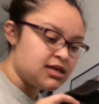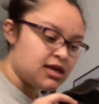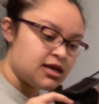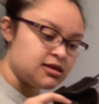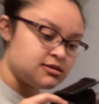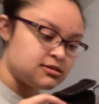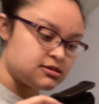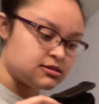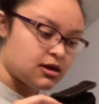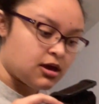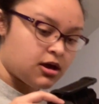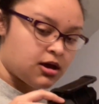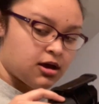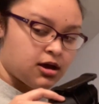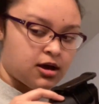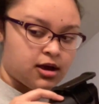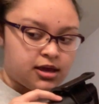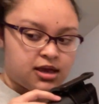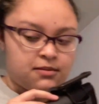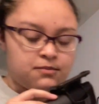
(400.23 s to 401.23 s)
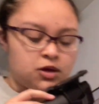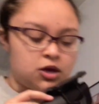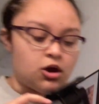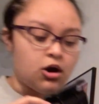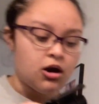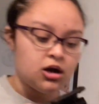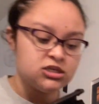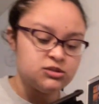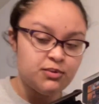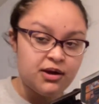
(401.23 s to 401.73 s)
it's can be
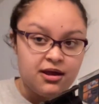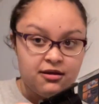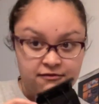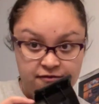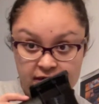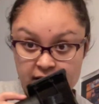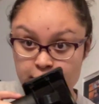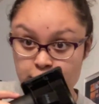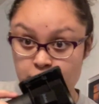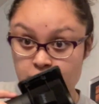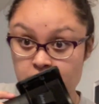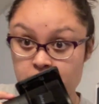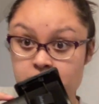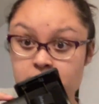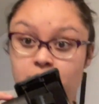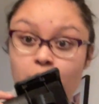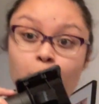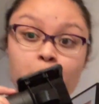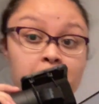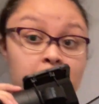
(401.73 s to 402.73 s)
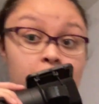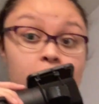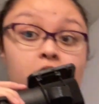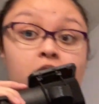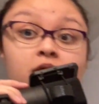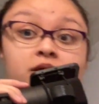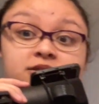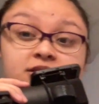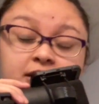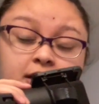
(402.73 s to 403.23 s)
caused by infection. So it can
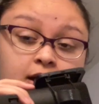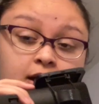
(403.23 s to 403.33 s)
cause